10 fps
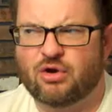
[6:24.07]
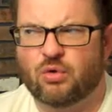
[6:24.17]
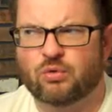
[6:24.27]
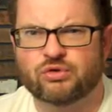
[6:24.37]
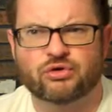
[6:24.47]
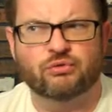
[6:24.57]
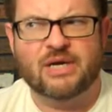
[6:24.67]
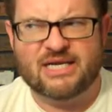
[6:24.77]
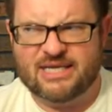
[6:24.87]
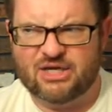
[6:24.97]
colder
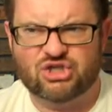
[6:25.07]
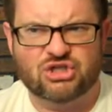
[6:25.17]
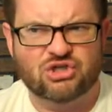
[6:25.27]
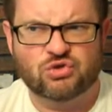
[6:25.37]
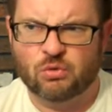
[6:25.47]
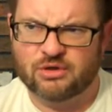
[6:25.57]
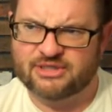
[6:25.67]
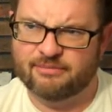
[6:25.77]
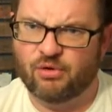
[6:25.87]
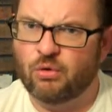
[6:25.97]
radiation
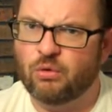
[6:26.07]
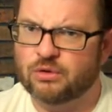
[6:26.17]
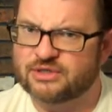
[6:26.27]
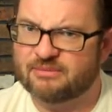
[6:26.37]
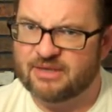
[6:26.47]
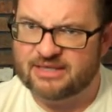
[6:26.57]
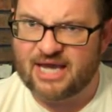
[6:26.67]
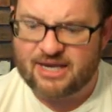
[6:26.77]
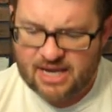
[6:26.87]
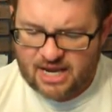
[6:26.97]
towards the pole or something like
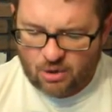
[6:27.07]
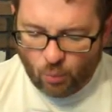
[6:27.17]
that.